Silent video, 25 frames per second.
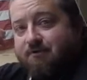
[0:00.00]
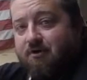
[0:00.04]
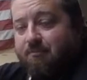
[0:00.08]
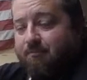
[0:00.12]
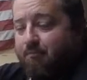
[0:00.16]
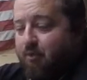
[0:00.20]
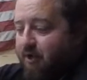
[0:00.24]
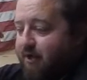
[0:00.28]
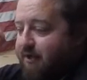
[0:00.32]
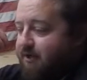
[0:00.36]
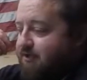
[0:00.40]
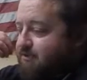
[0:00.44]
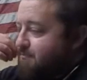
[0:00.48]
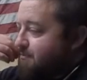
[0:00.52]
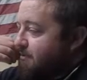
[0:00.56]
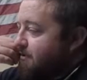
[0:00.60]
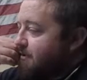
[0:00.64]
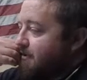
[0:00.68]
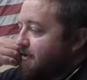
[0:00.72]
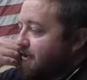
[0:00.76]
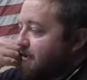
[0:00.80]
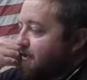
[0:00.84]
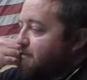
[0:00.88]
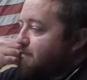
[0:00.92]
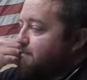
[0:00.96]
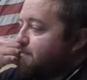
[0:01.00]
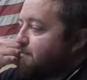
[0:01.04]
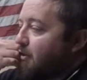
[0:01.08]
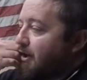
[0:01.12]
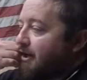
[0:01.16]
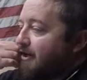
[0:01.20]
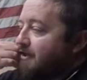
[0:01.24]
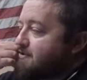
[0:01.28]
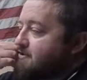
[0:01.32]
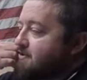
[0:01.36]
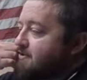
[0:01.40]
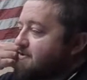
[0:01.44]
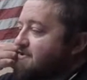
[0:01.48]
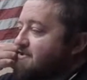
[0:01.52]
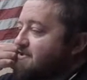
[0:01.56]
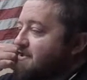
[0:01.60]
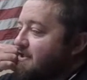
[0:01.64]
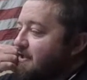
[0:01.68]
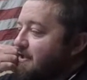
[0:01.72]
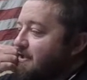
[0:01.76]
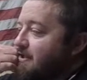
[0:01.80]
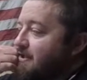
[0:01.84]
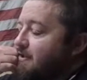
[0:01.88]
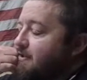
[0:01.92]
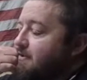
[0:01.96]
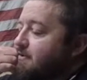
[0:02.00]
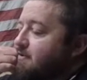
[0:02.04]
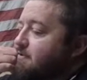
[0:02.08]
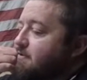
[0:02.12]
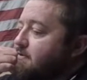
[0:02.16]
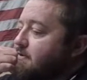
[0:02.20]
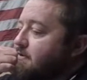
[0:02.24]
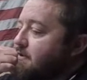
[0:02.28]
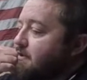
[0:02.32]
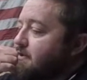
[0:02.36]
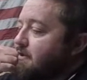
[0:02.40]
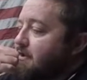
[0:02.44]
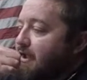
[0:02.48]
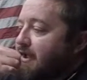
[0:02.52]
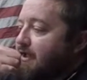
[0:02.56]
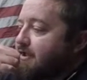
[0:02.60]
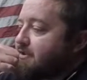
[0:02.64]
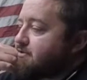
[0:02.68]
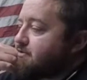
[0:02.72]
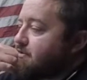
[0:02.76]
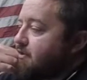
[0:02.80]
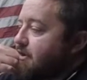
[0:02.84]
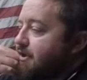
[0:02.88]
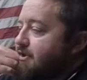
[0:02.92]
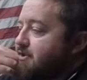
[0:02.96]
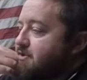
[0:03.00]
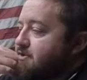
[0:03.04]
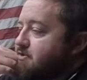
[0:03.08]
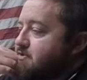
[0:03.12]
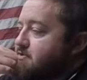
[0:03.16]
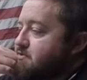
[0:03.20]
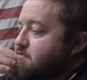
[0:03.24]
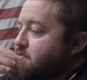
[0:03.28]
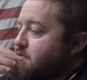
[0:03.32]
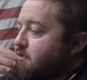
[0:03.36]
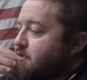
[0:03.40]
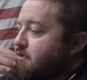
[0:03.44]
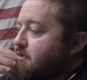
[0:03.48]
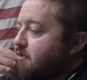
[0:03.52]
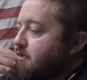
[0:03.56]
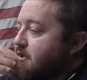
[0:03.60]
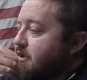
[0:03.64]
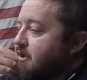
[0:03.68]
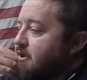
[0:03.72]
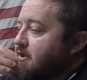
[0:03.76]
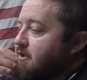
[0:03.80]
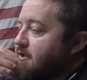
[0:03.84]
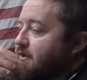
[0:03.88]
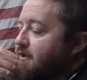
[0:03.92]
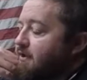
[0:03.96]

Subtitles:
not breaks, but, you know, breaks of the skin, lacerations, whatnot.